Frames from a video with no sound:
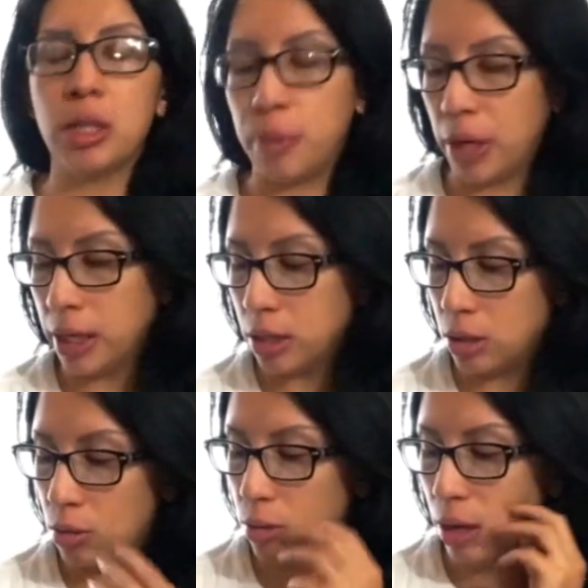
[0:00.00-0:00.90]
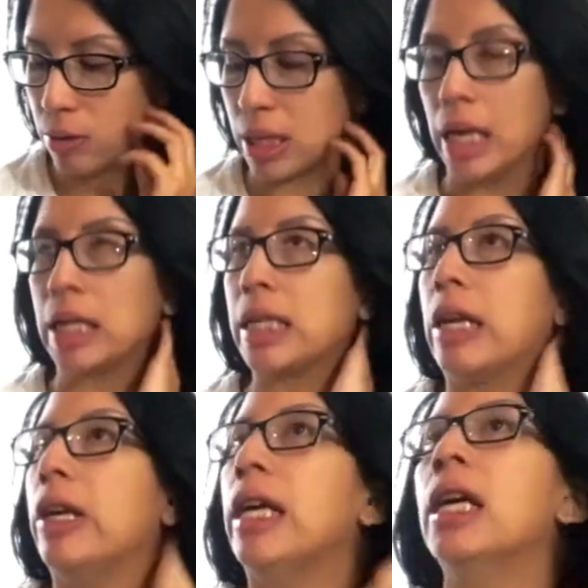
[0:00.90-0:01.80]
apart. So that was kind of
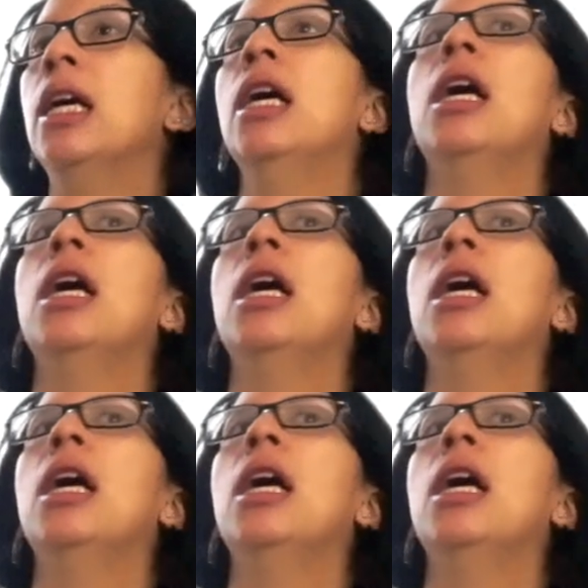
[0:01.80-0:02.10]
scary.